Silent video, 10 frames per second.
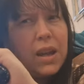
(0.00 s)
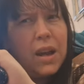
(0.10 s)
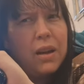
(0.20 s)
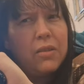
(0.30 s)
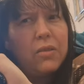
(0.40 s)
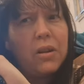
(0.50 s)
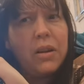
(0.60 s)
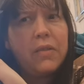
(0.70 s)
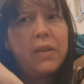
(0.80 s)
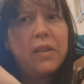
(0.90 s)
No, I
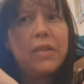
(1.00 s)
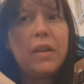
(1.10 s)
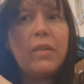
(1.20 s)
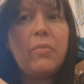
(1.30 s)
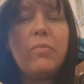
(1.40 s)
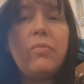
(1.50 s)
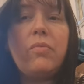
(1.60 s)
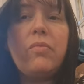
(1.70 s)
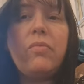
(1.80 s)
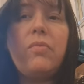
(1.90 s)
don't really see them
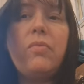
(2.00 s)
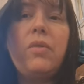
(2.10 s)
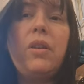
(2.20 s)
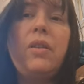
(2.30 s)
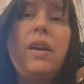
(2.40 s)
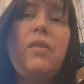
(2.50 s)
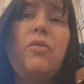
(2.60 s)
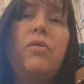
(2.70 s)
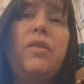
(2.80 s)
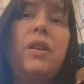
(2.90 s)
in their
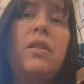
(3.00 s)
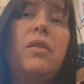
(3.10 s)
sort of thing.